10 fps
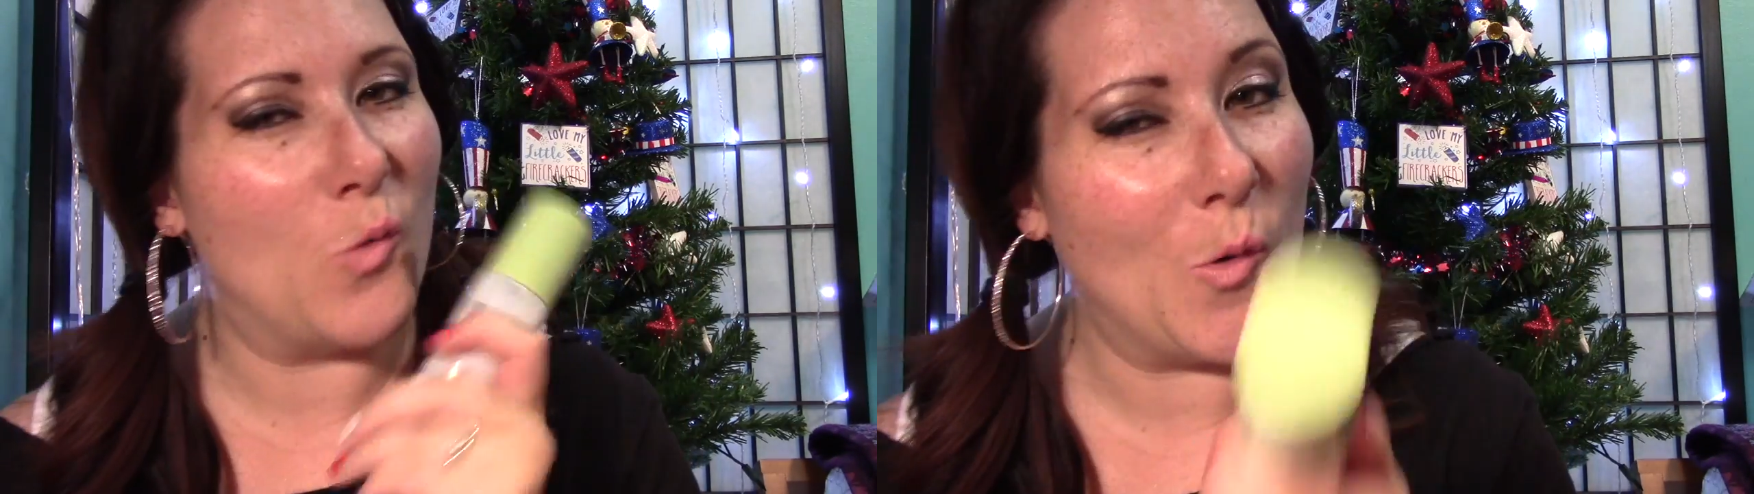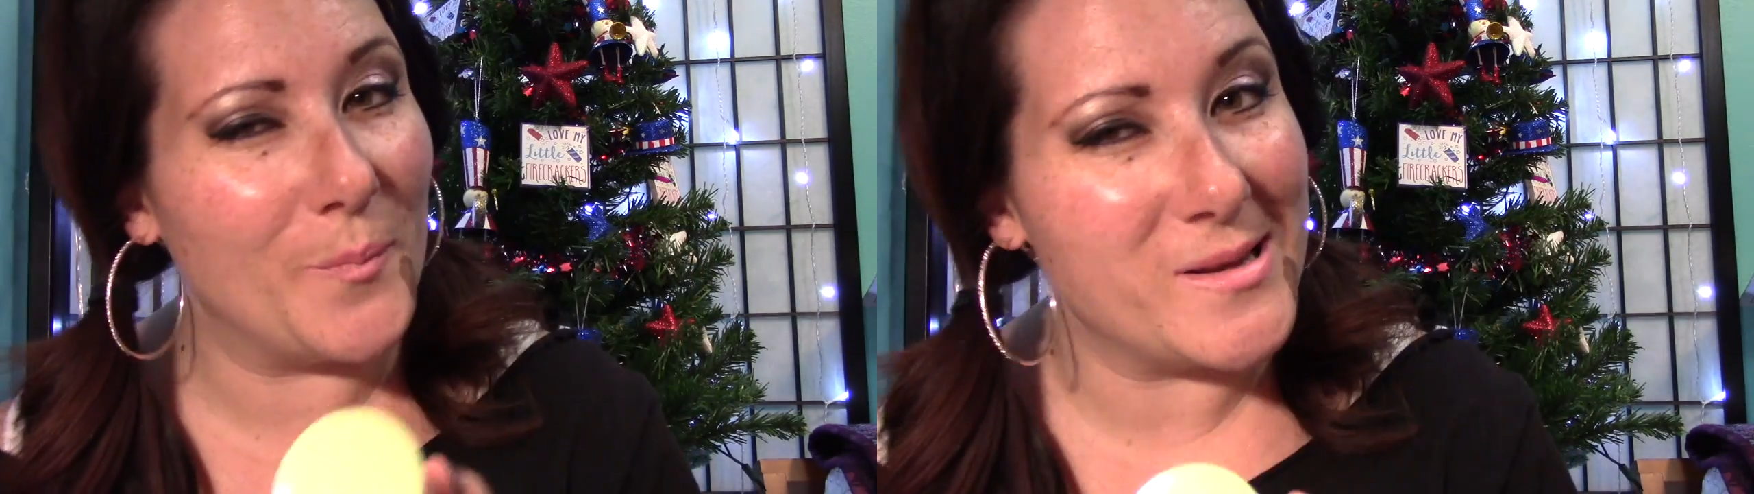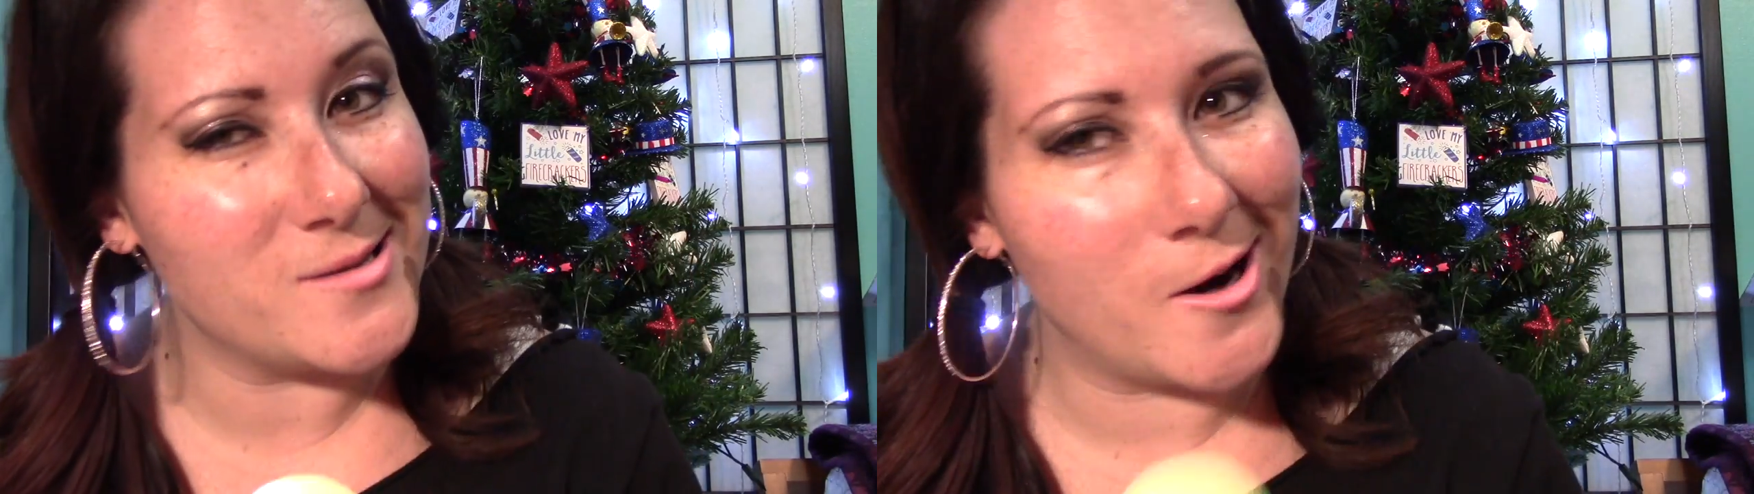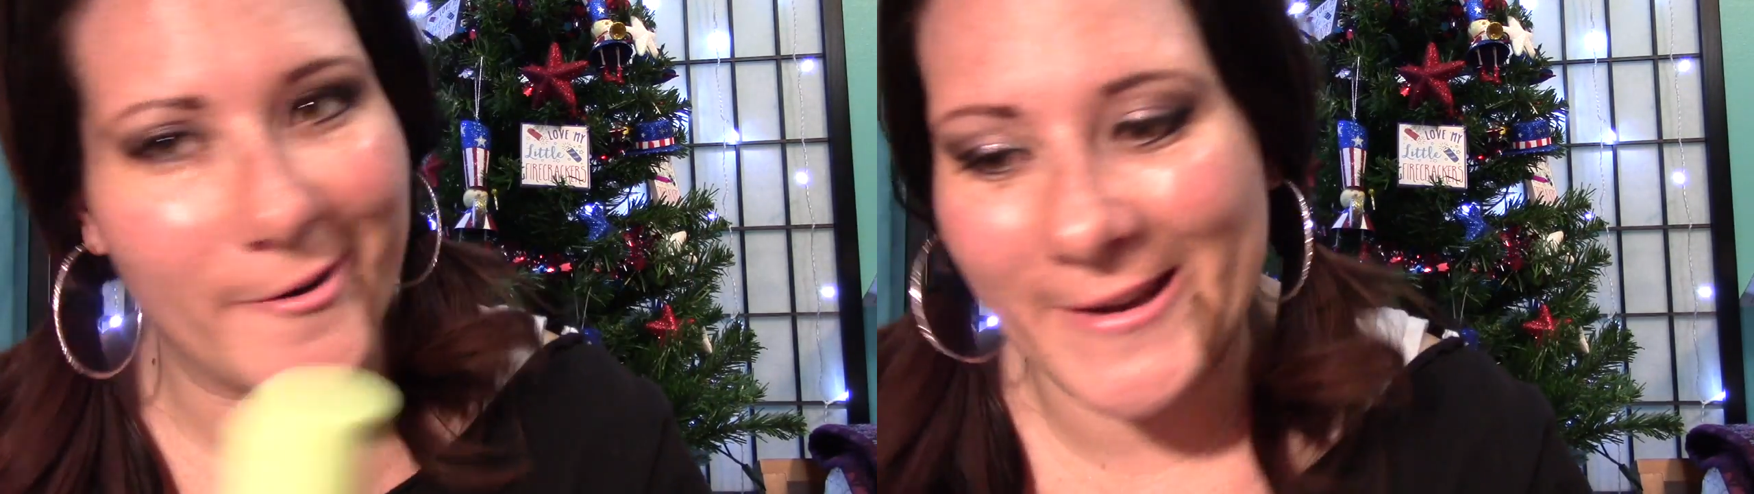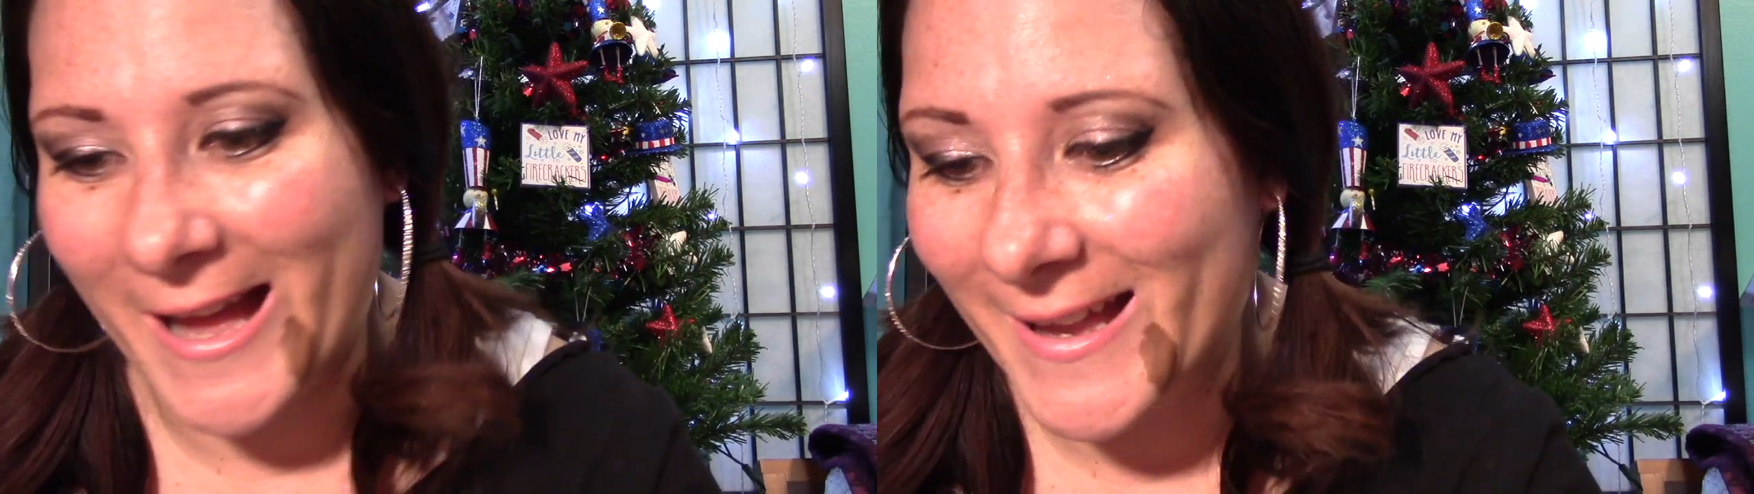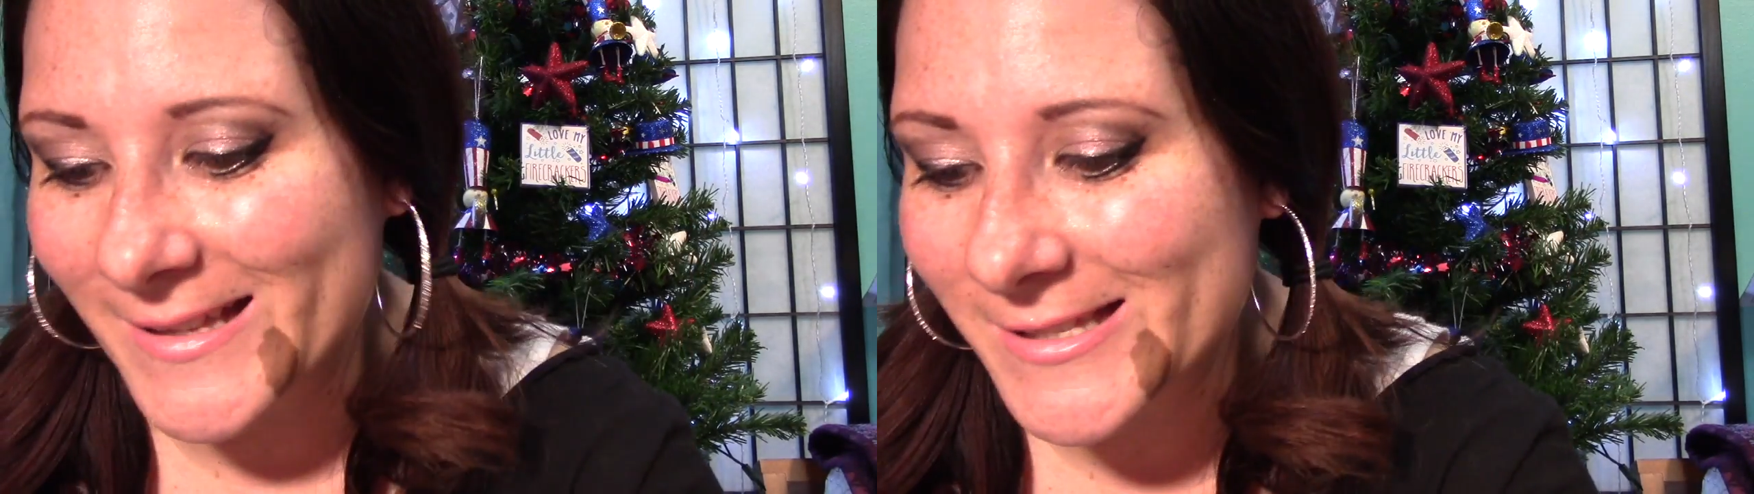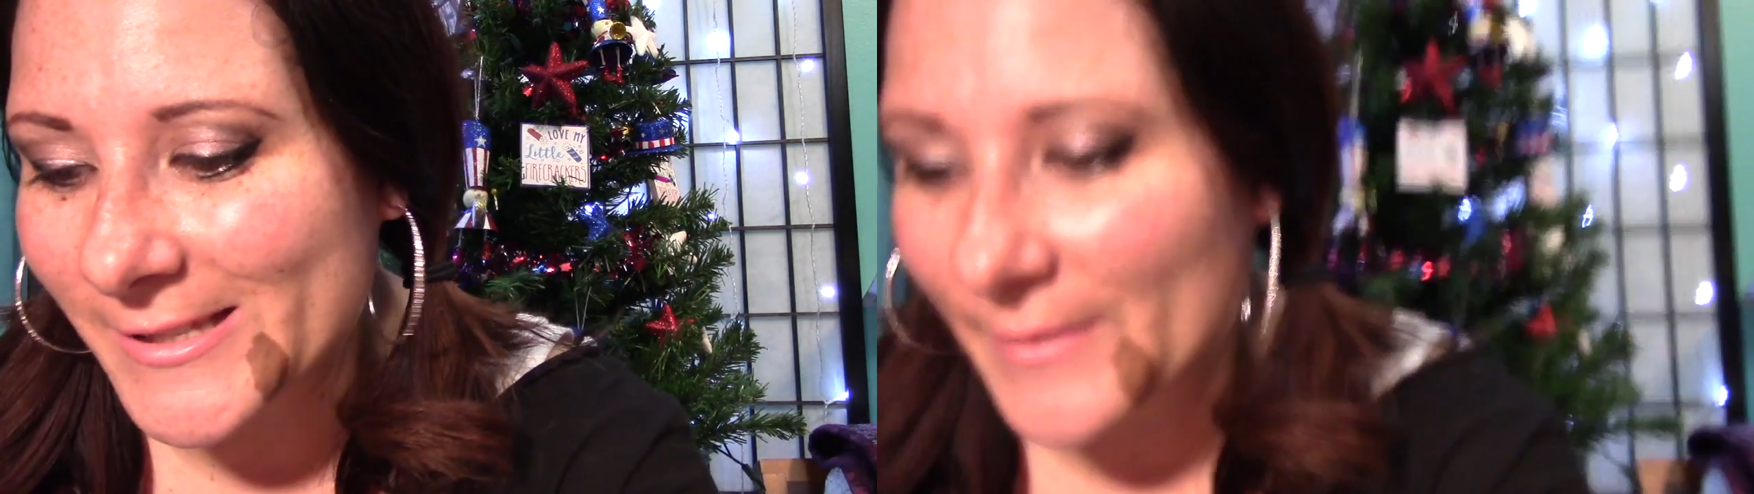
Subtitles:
Won't be sorry, guys.